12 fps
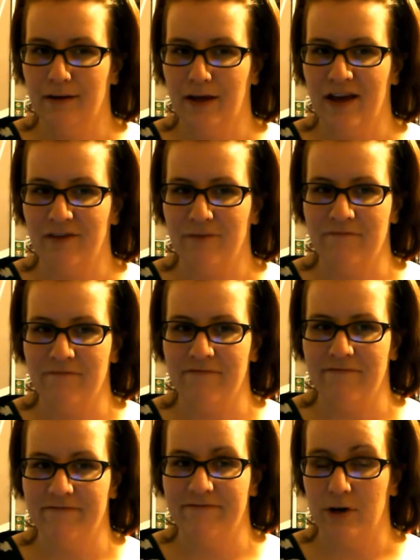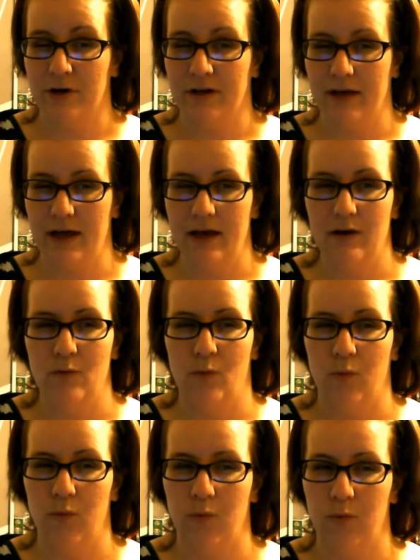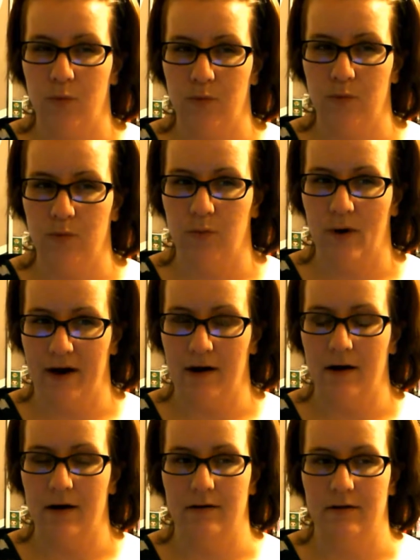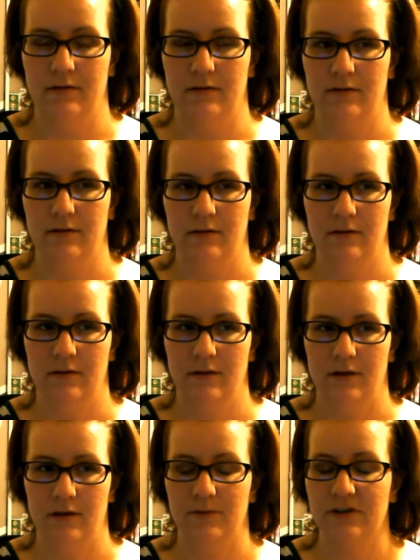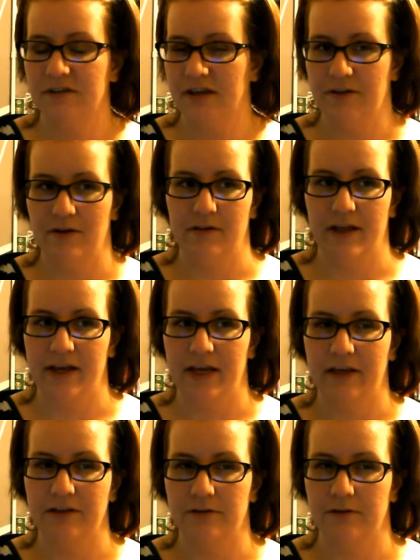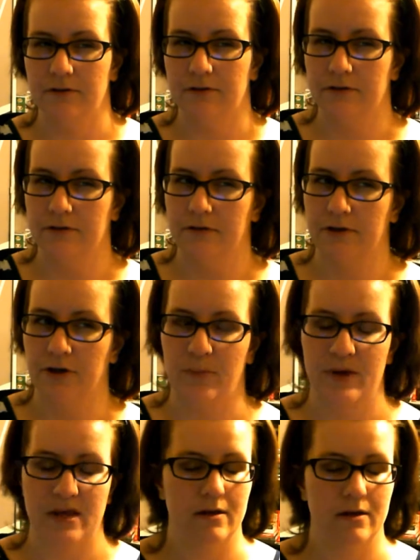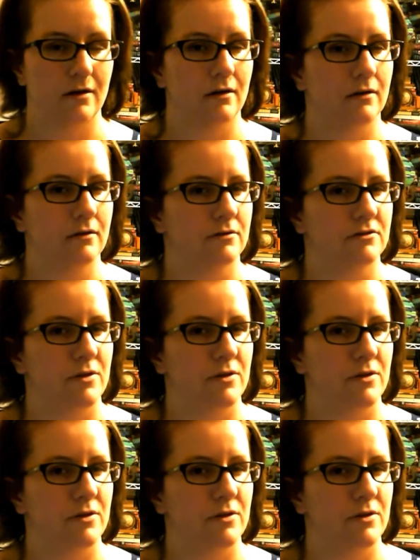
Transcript: I forget where. I want to say they're like Eastern European or